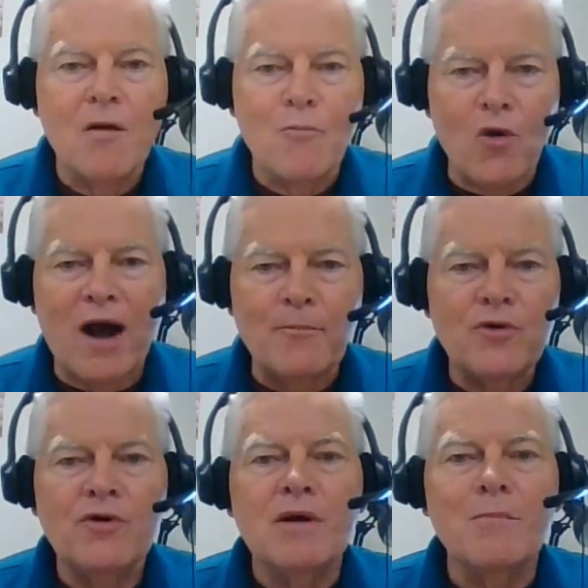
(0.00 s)

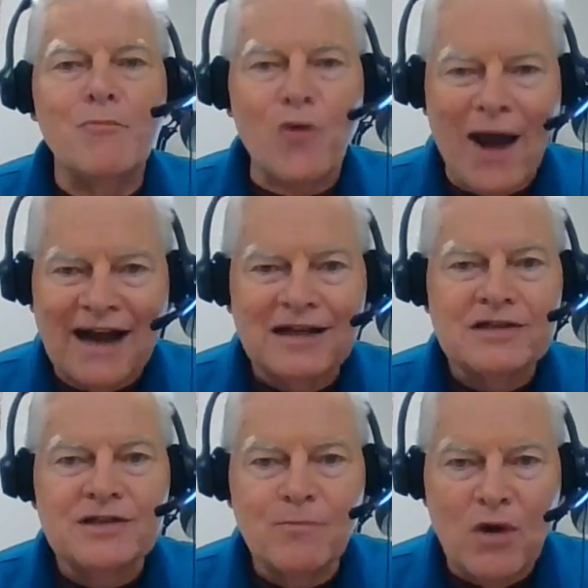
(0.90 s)
Proper
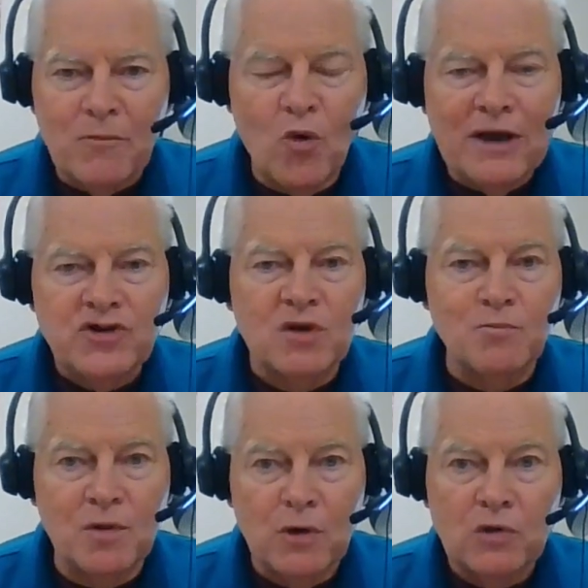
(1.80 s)
practice and preparation
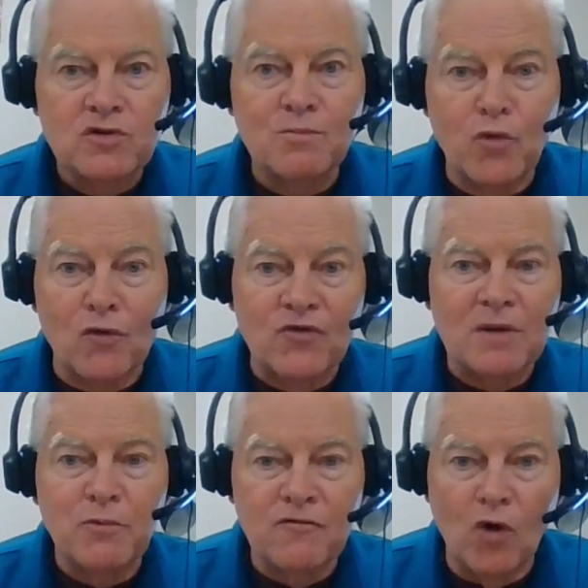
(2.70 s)
promotes
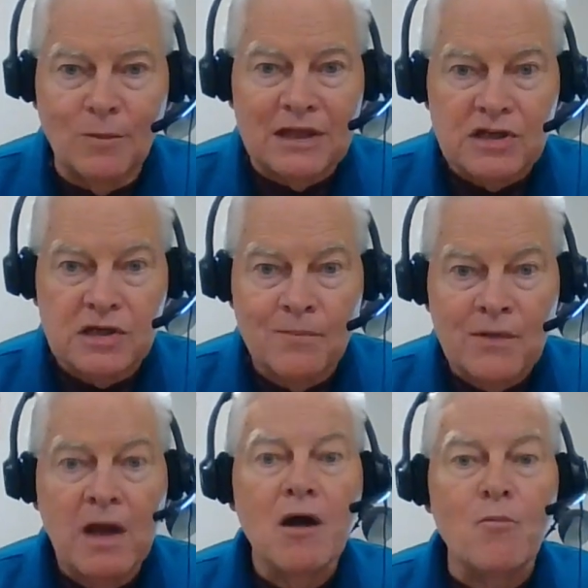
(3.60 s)
perfect performance.
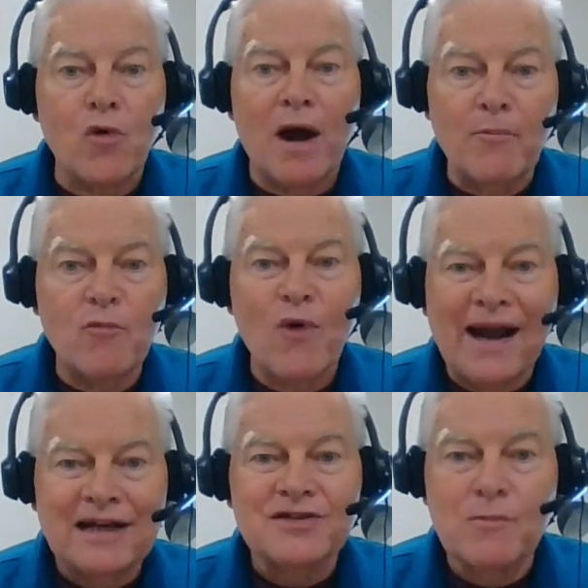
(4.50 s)
Proper
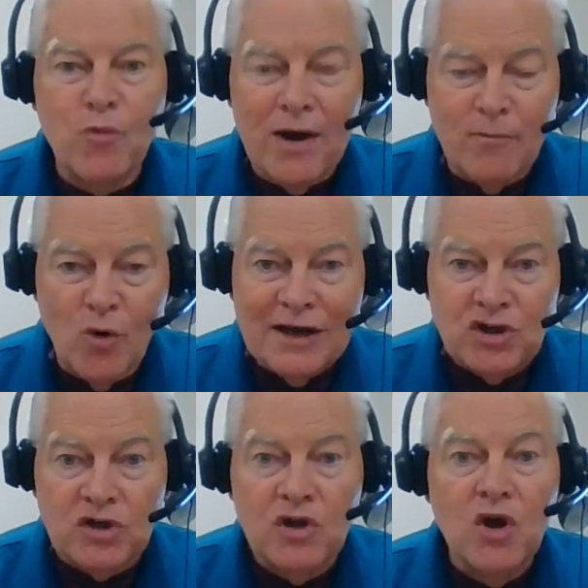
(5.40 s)
practice and
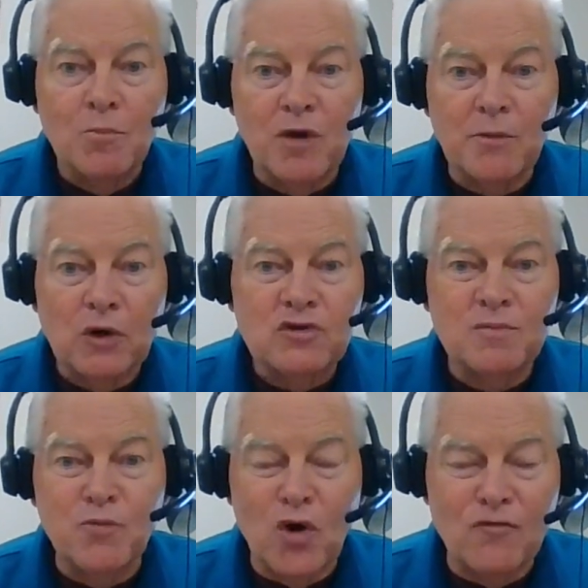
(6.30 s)
preparation promotes
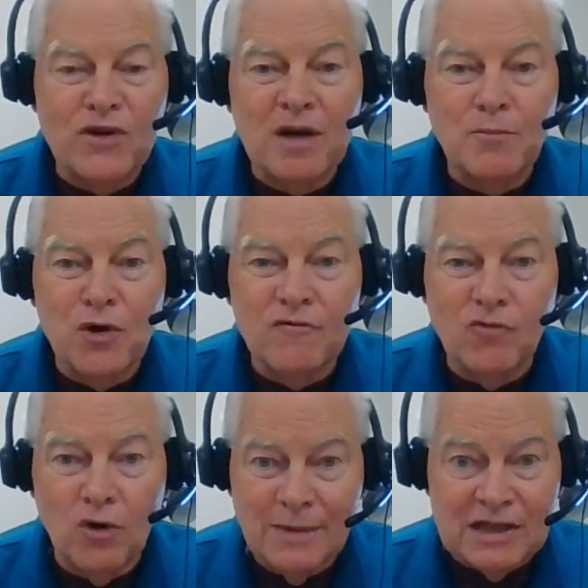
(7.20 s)
perfect
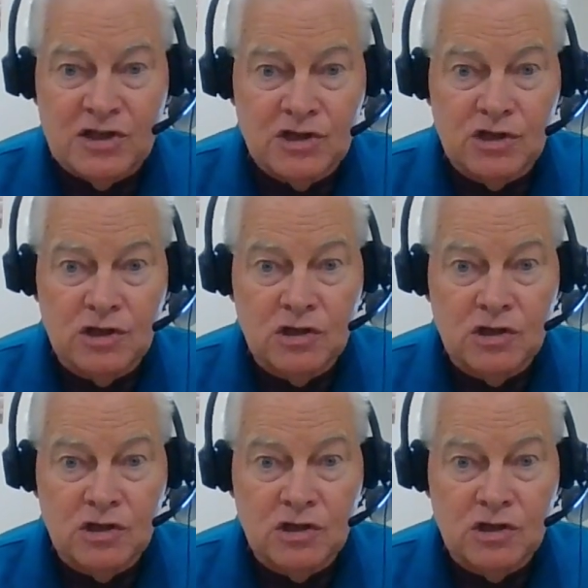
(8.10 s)
performance.